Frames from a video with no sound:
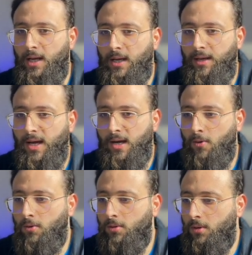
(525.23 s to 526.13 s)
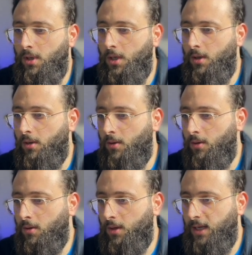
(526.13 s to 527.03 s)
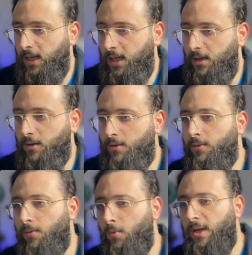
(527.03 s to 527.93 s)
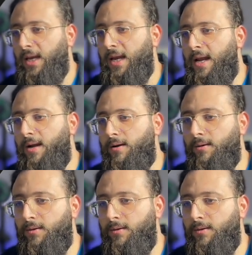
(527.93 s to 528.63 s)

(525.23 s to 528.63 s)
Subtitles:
Now, here we can